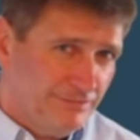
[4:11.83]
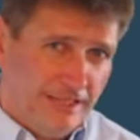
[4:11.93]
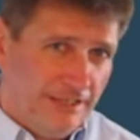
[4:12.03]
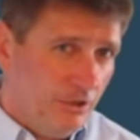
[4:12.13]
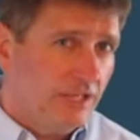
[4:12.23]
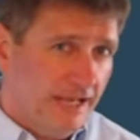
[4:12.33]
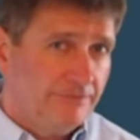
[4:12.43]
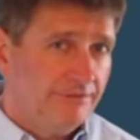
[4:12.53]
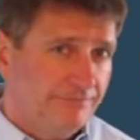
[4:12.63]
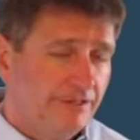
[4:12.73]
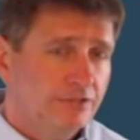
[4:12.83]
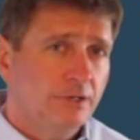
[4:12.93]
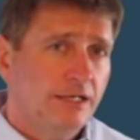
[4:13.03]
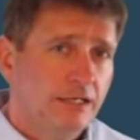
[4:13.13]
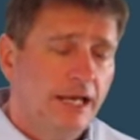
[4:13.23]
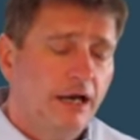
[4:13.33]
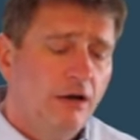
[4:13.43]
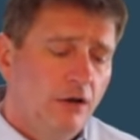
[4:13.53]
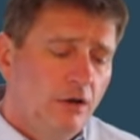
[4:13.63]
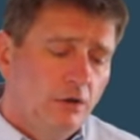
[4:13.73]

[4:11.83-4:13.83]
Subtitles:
they don't have the funds right now,